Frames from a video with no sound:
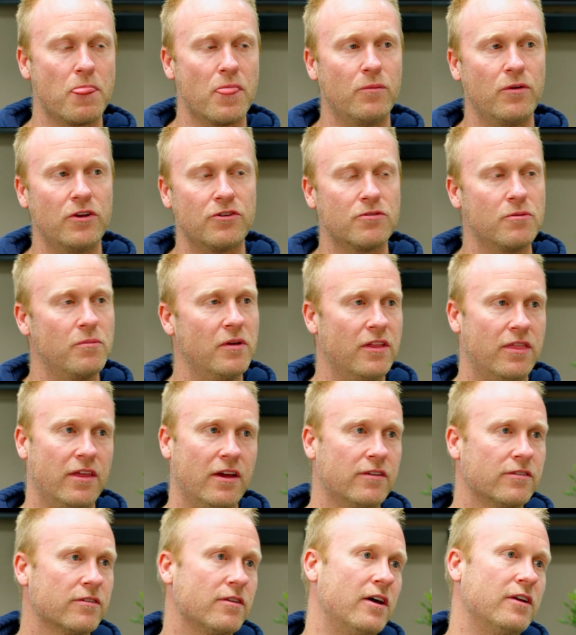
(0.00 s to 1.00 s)
which would be
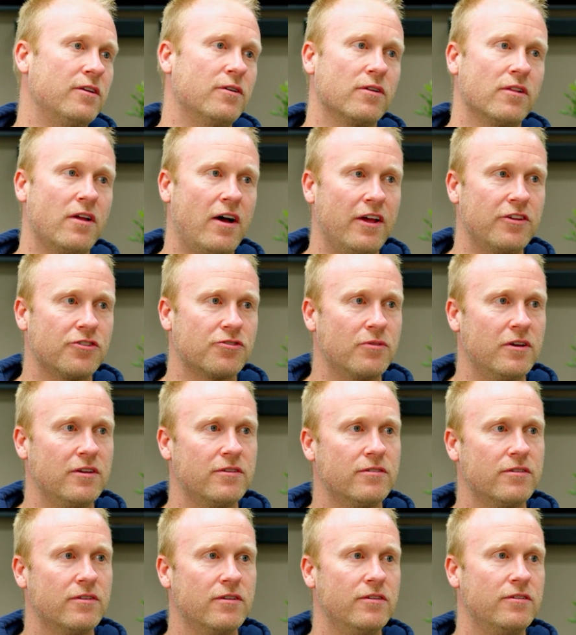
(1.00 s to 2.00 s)
things like your light
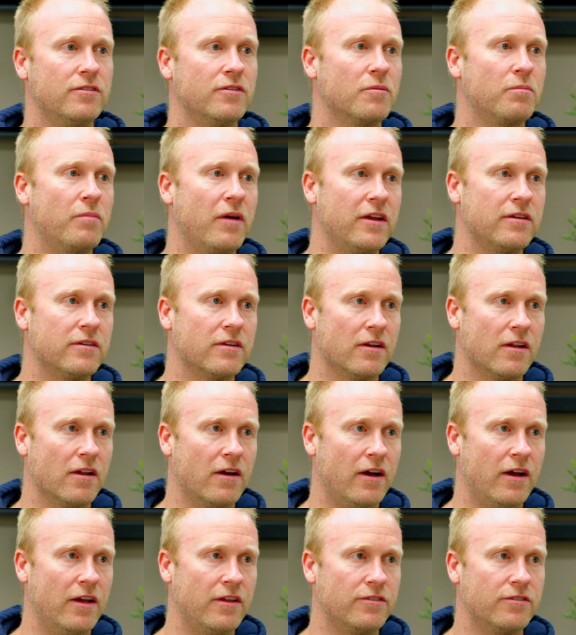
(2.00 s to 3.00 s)
switches, your pendant
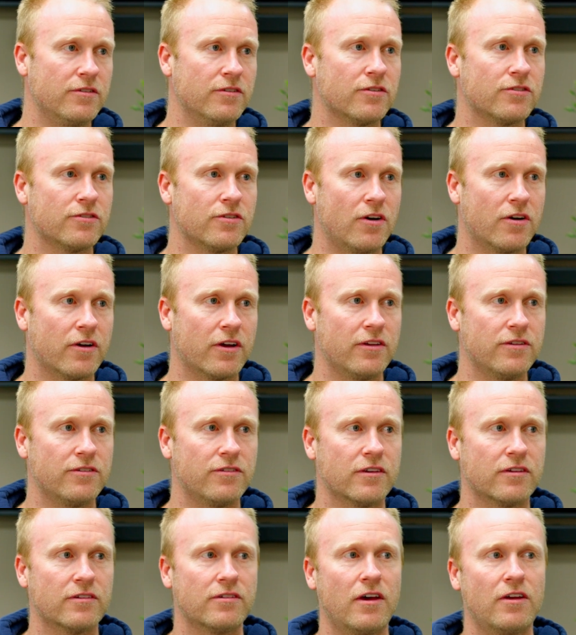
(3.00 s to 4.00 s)
lights, your sockets,
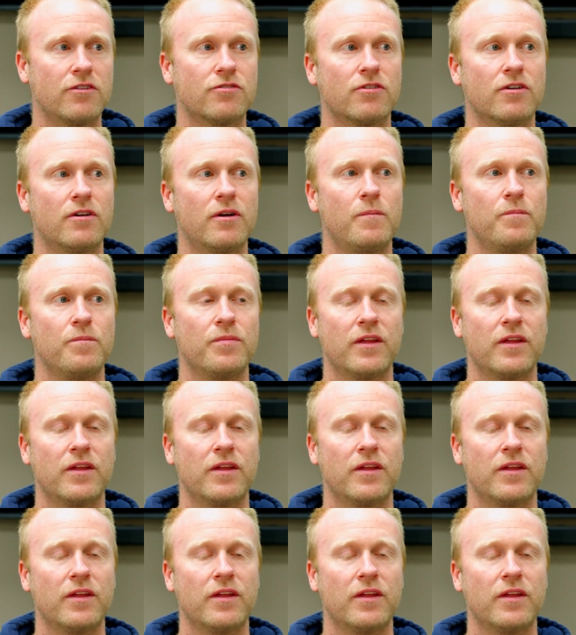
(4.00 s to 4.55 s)
etc.